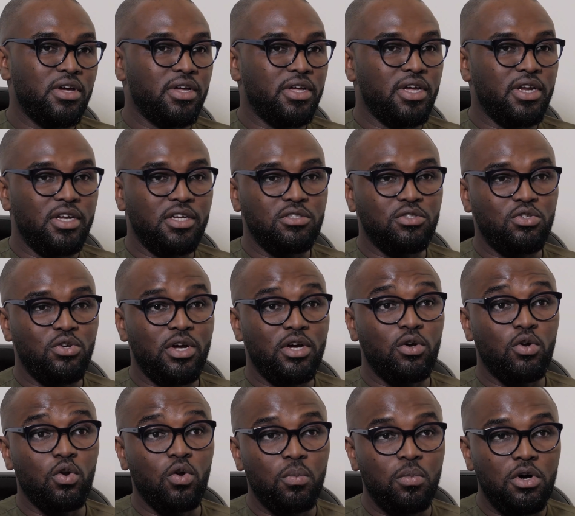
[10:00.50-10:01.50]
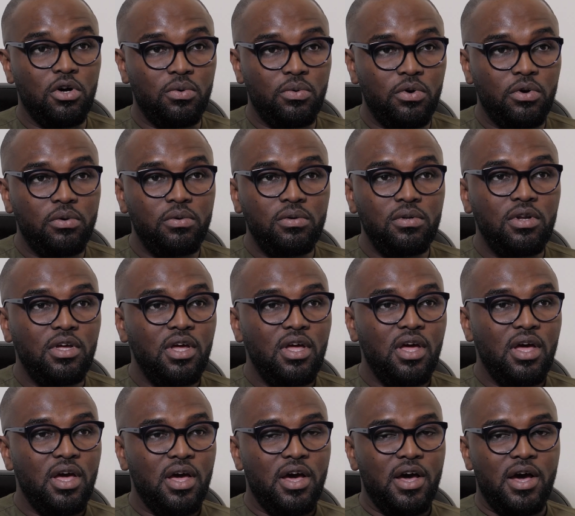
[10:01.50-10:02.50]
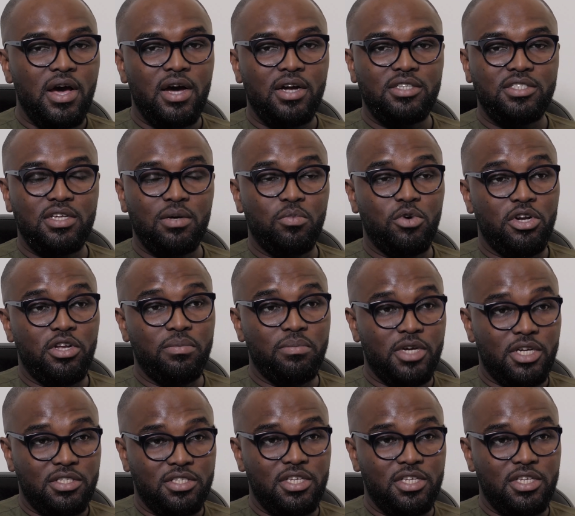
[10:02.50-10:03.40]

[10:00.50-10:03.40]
can get into a global role I had somebody in my